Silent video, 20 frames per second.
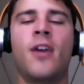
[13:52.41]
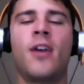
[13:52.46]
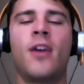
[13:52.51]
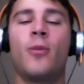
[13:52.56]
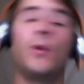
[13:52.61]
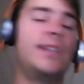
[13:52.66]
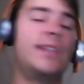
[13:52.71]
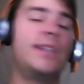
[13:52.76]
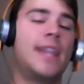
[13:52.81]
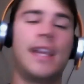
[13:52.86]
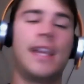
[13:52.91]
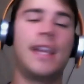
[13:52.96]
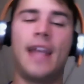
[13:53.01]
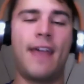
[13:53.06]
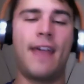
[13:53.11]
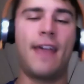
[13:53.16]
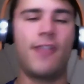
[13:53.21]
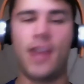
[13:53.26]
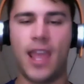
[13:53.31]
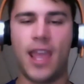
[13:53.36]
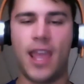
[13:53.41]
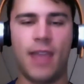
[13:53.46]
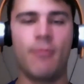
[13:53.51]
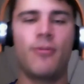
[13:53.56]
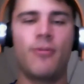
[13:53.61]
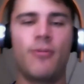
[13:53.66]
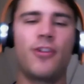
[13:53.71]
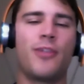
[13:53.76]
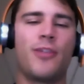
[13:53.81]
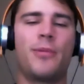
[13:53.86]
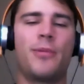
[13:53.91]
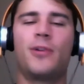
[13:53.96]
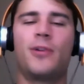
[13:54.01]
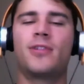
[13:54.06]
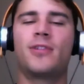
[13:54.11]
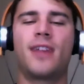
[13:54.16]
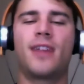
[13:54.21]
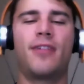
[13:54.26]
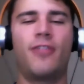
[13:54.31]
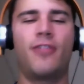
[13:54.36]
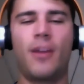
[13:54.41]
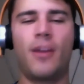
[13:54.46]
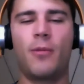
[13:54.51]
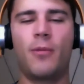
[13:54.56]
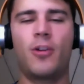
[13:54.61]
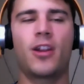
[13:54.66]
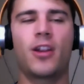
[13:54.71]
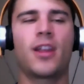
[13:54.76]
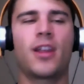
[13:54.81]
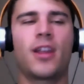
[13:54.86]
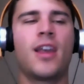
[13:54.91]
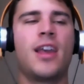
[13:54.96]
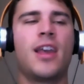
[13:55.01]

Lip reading: We didn't have a name for the bullseye framework.